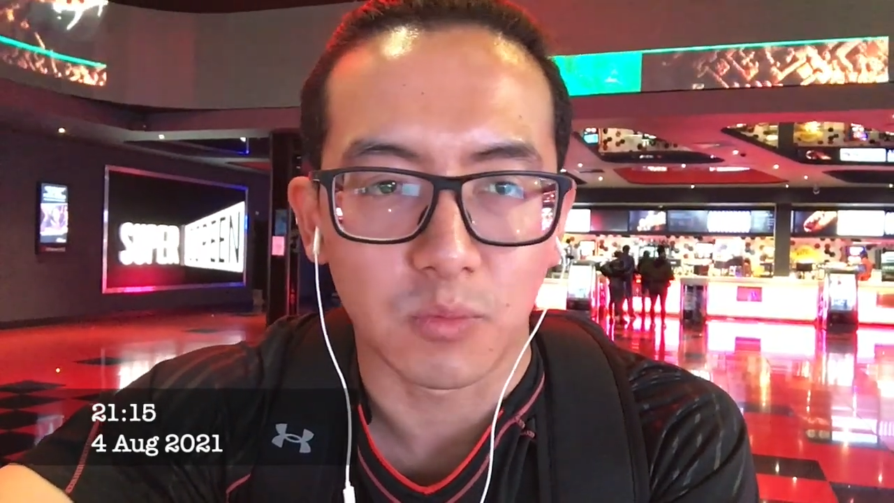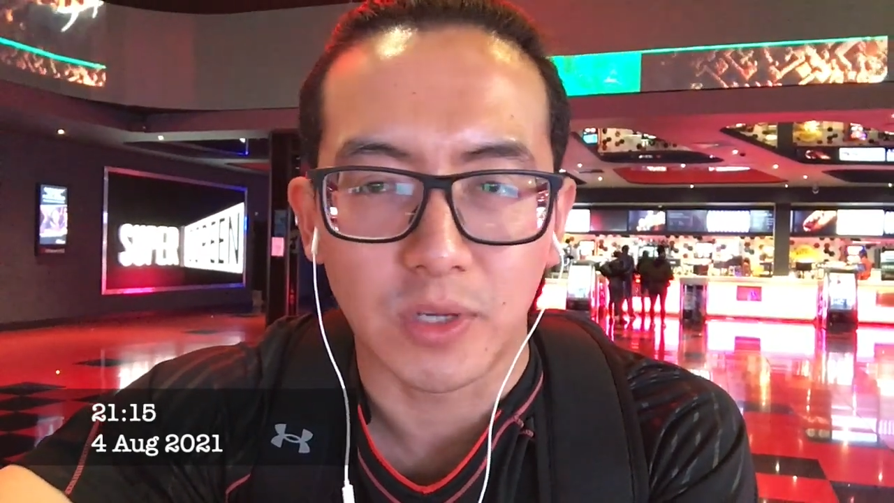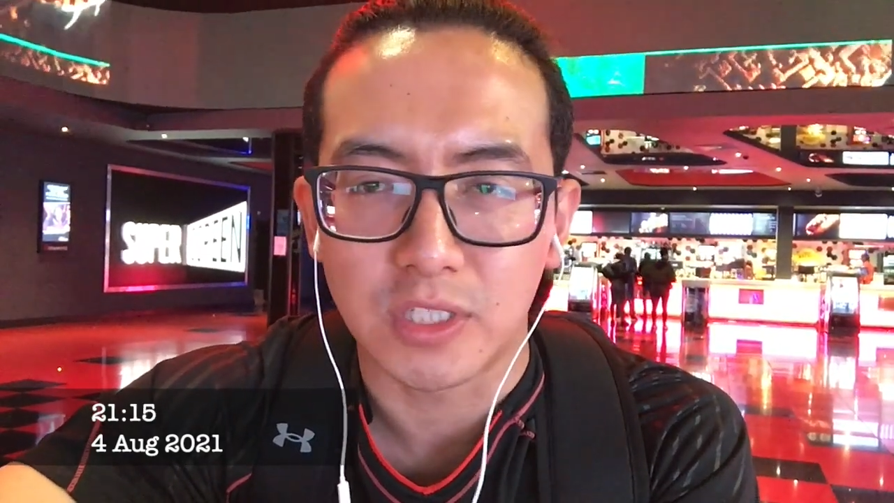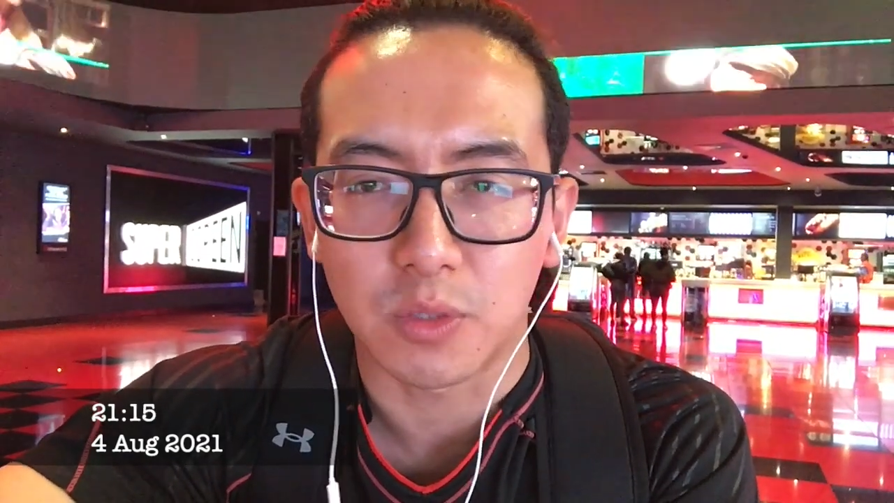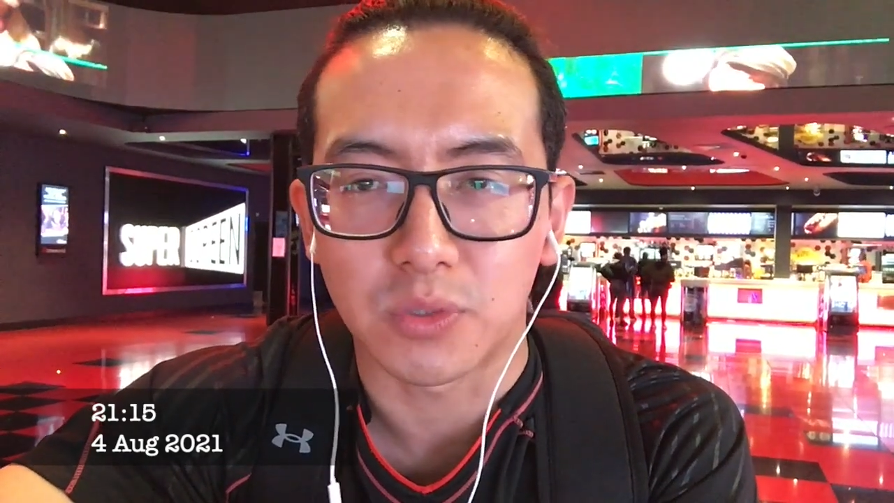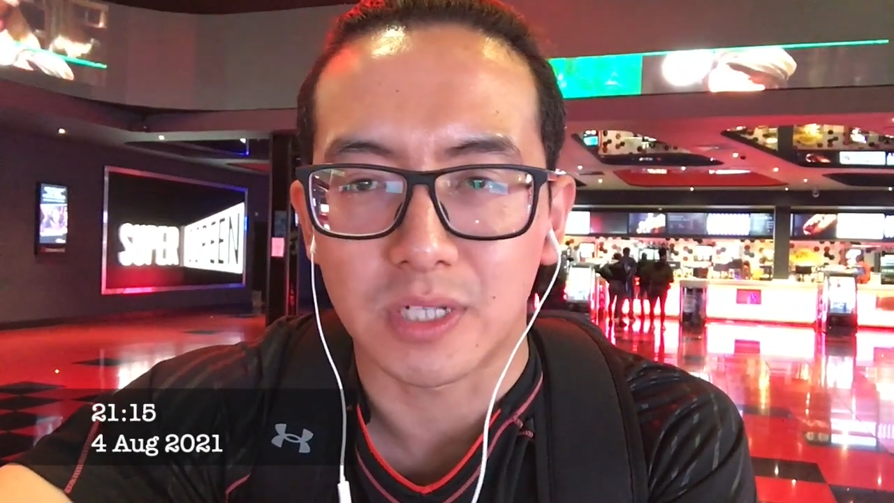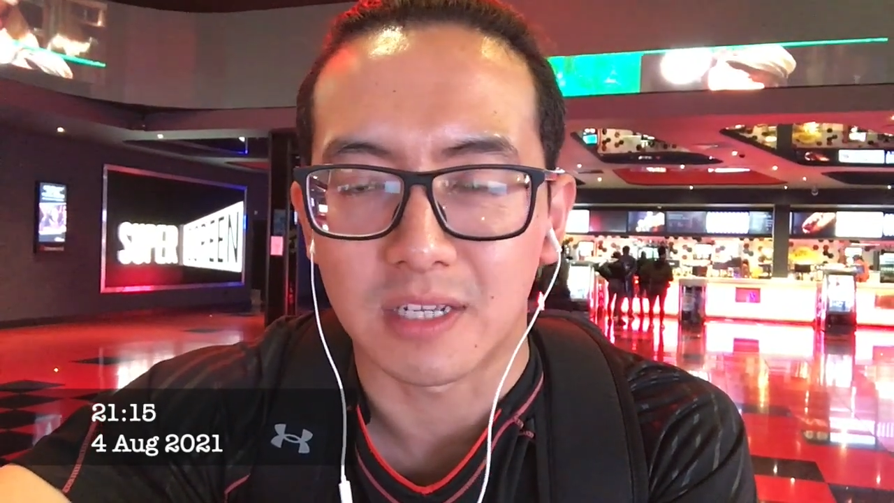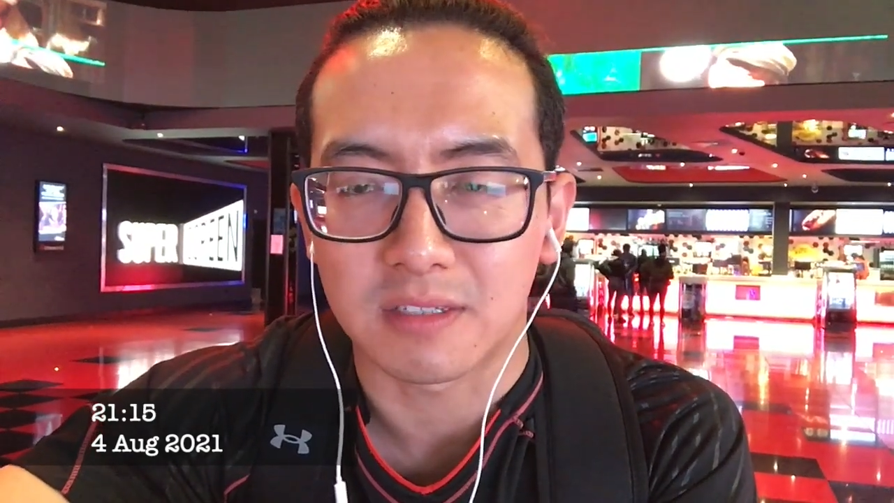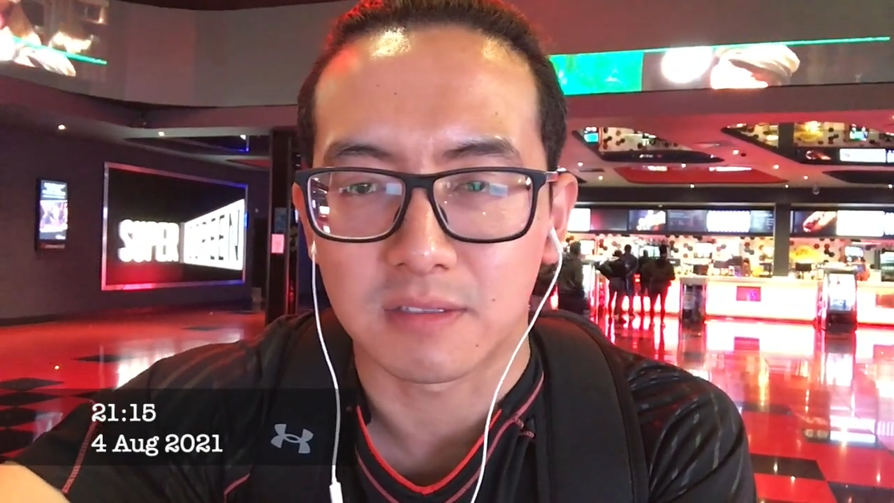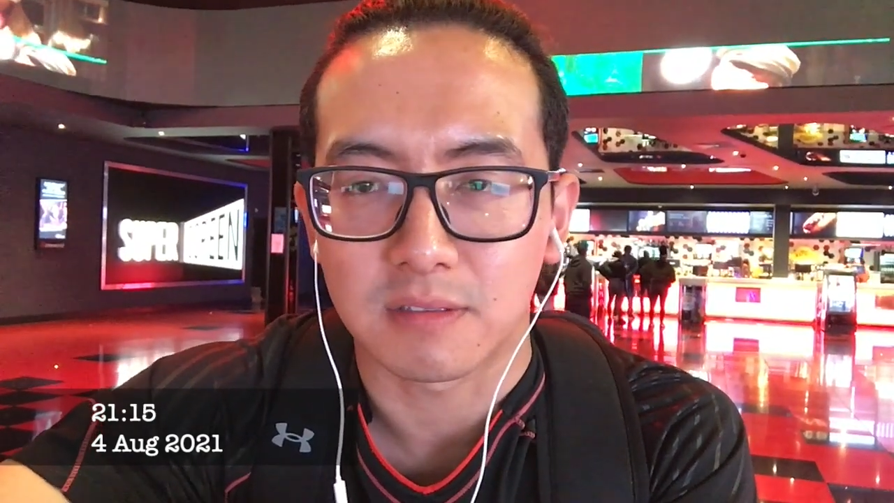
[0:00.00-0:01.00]
when she was
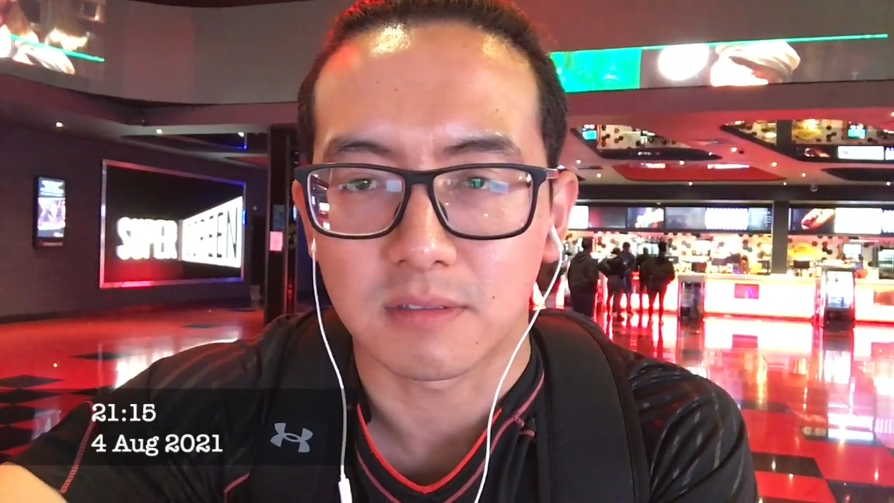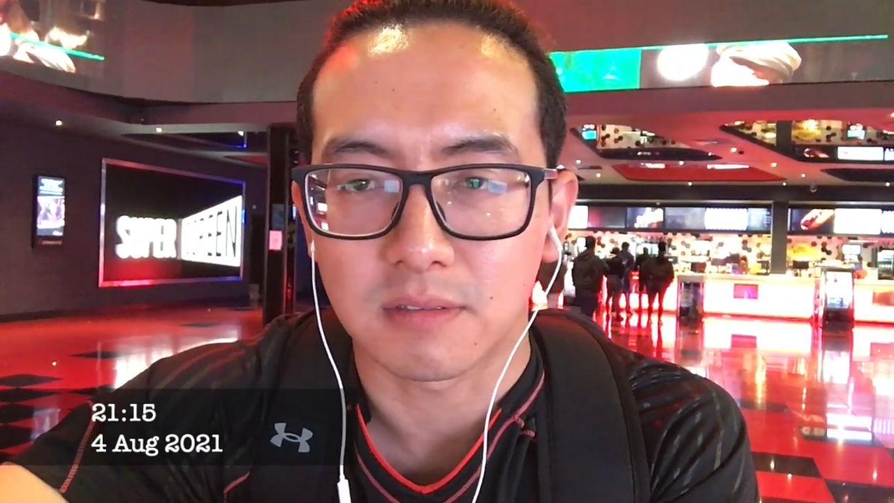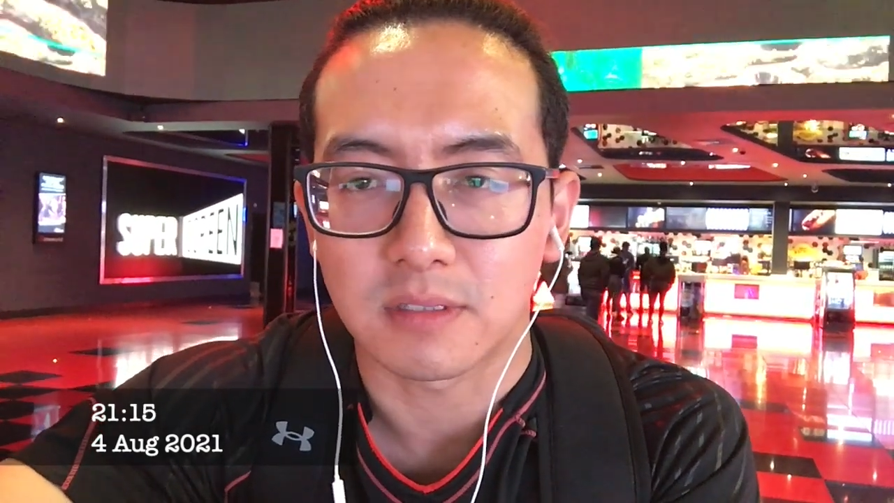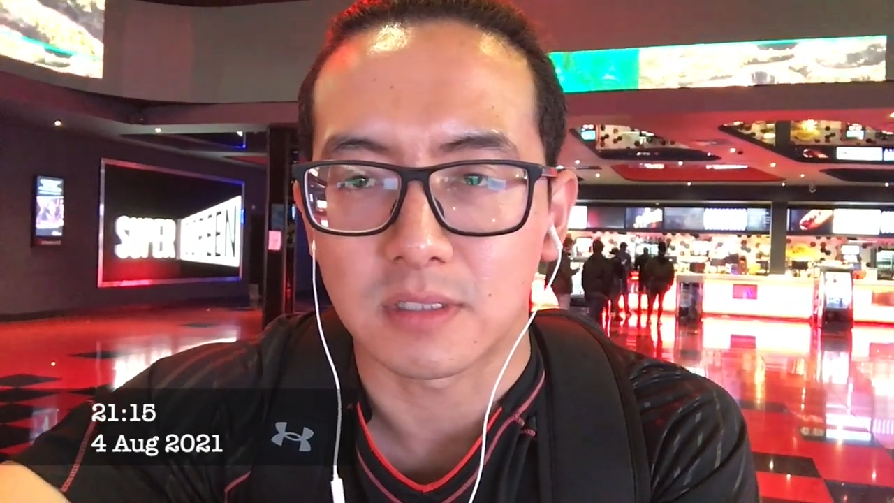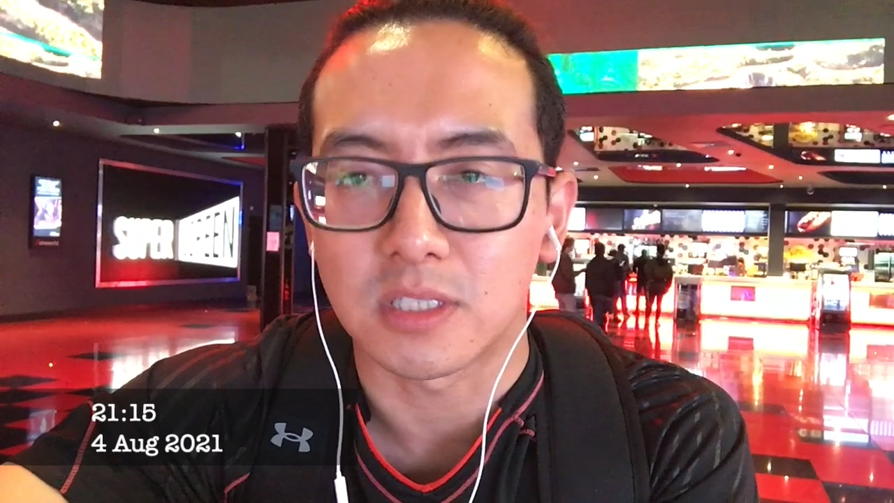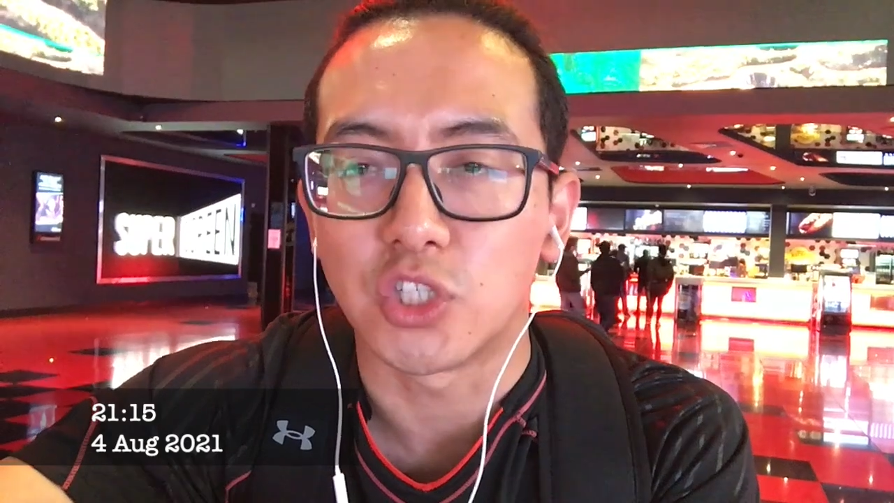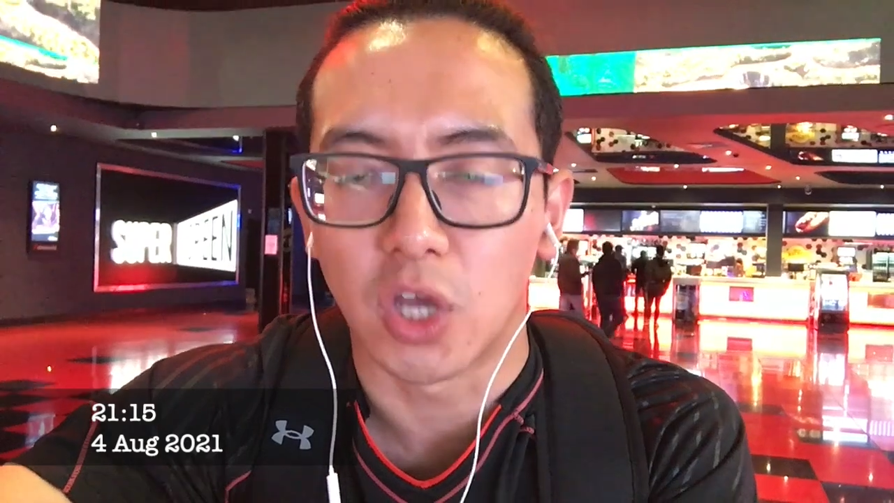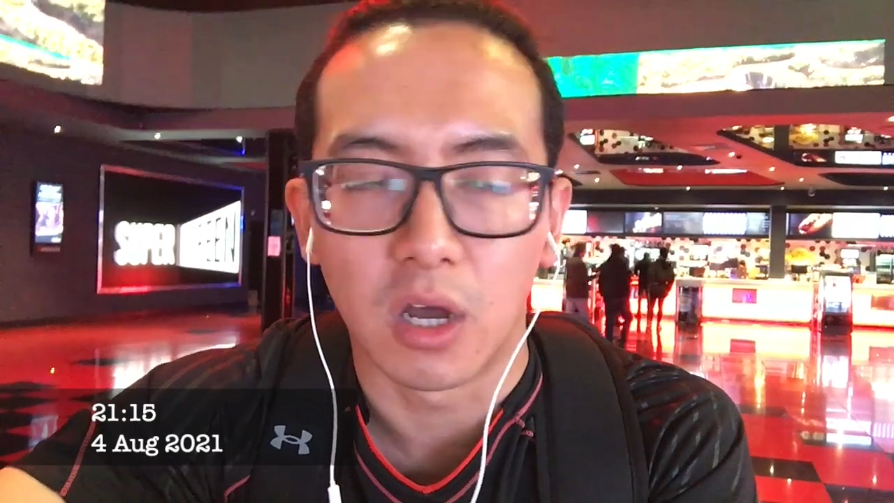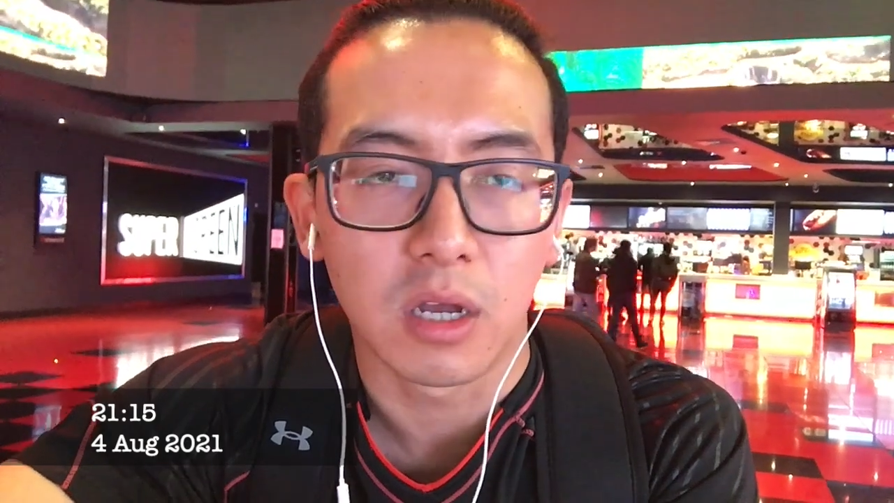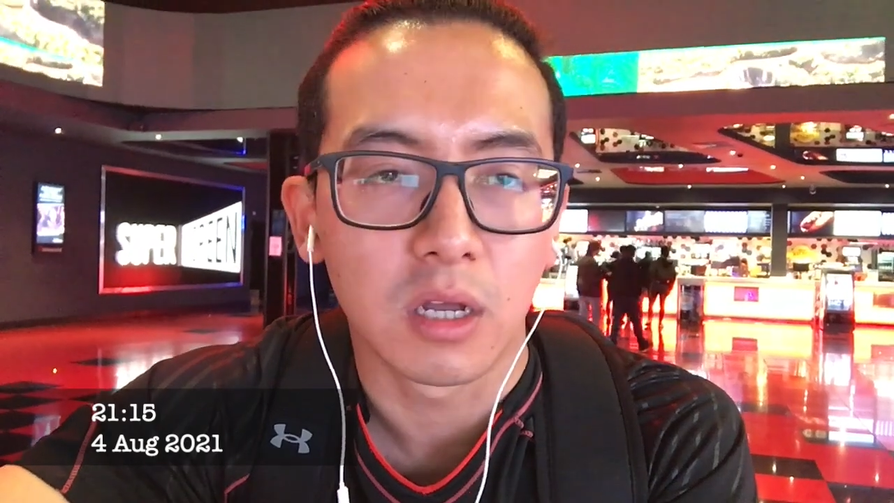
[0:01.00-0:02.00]
like
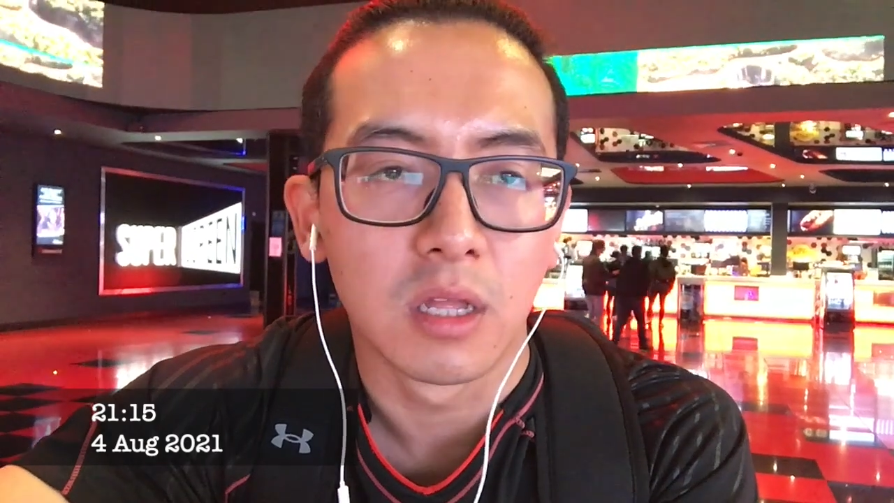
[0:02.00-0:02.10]
young.